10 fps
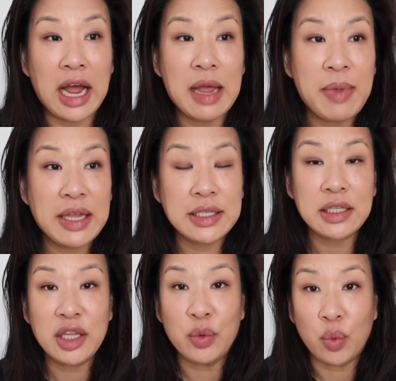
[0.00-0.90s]
I
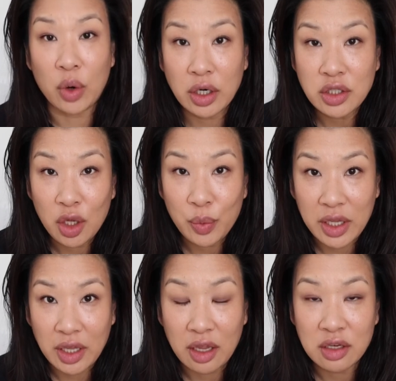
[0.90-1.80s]
basically worked all
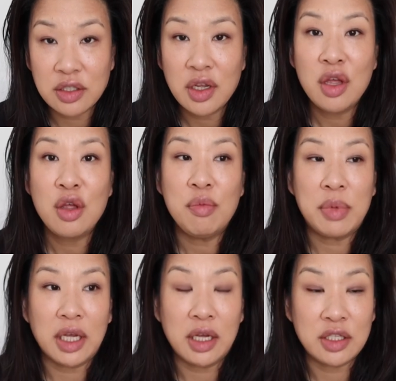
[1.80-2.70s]
weekend
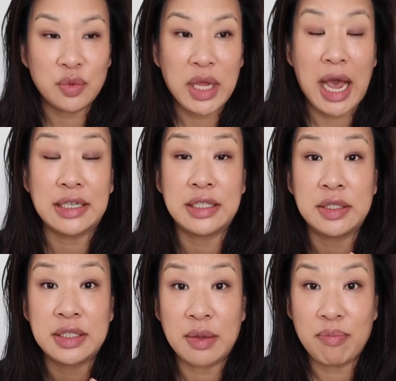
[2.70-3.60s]
because we had
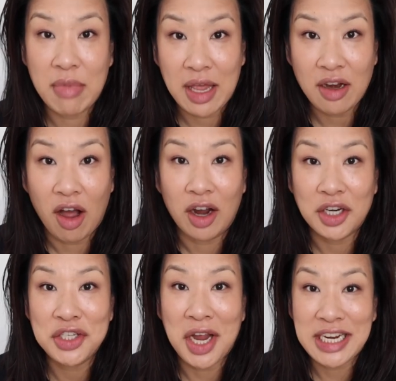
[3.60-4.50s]
to submit
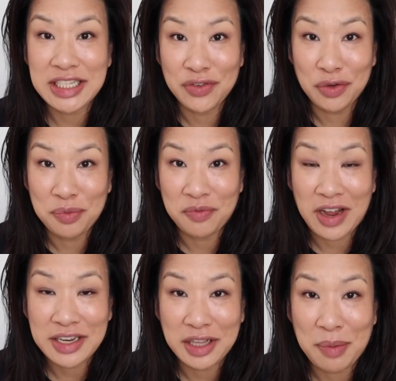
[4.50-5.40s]
our Chinese Food
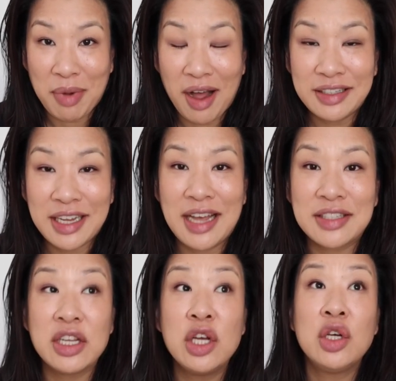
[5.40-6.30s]
Fight Club podcast